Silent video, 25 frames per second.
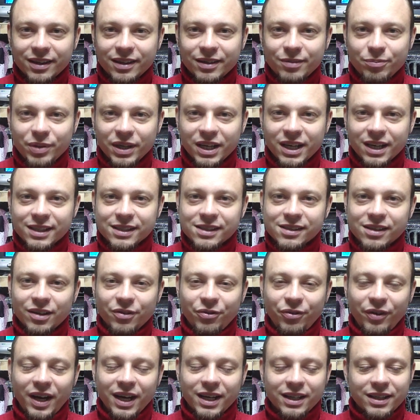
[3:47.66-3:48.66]
because of the
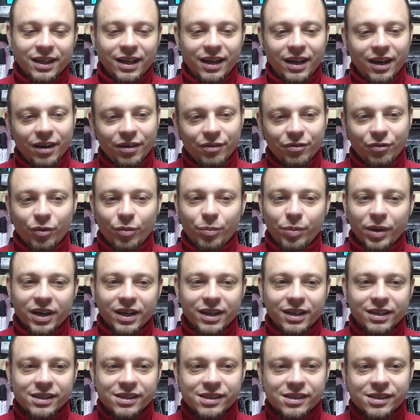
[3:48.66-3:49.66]
fact that
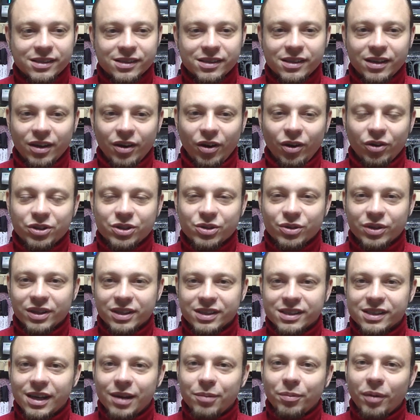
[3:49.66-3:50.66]
everybody's, you know, doing the
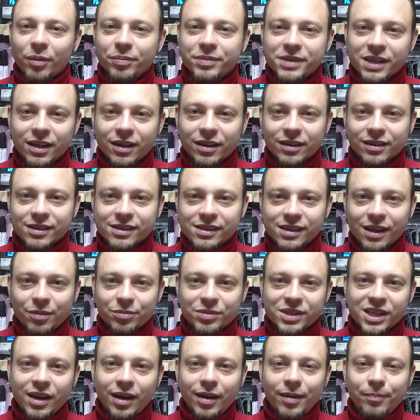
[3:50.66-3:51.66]
same update at the same
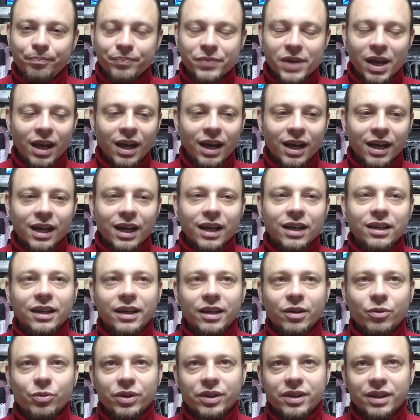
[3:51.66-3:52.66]
time, kind of
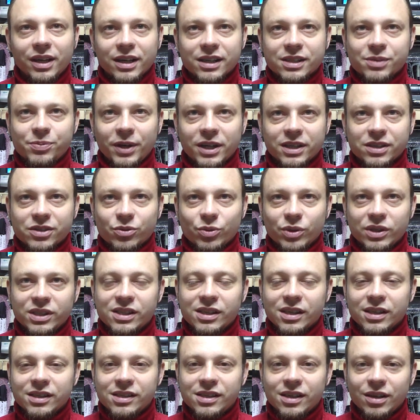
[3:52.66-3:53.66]
like with the Xbox
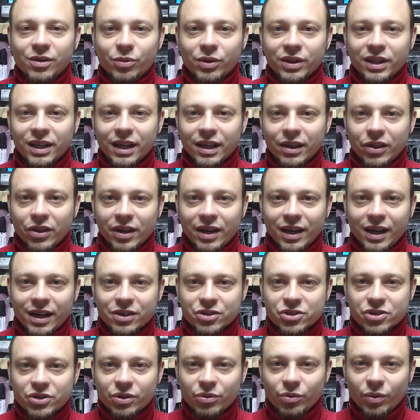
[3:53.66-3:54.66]
360 when that thing
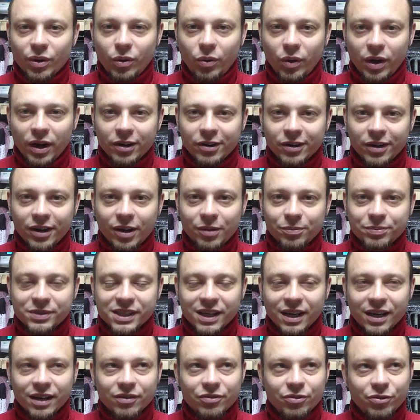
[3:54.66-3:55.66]
actually required an
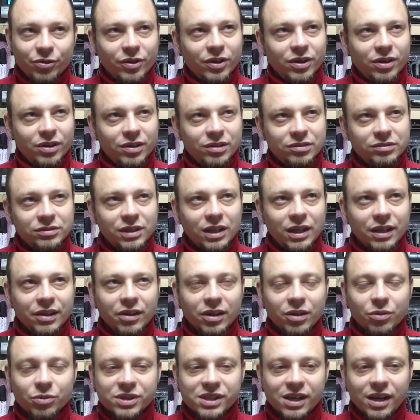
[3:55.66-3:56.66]
update for, I
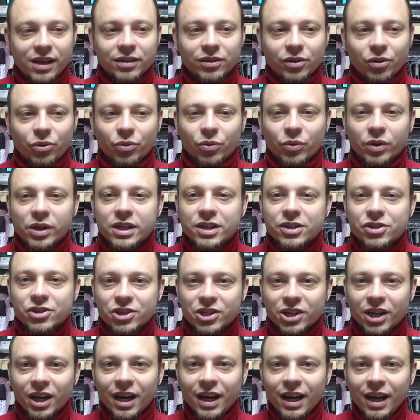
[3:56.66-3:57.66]
think it was Halo
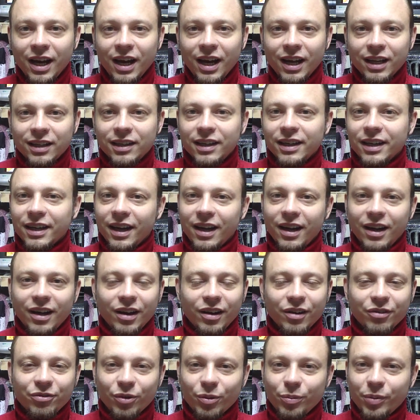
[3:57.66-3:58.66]
Reach. Like,
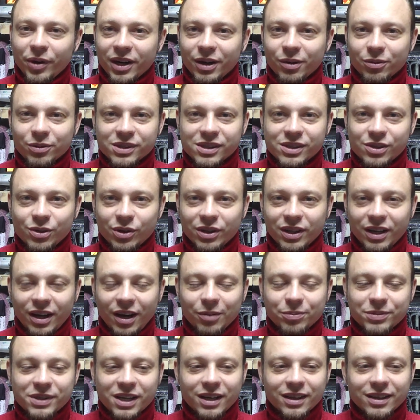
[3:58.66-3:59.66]
everybody was doing the
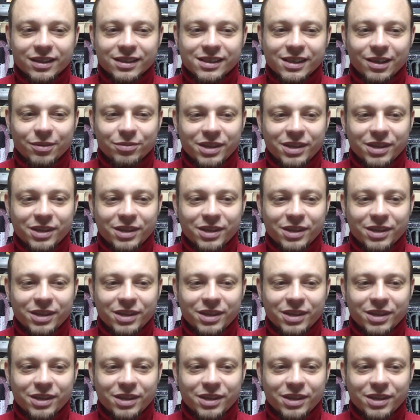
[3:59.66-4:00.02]
update at the same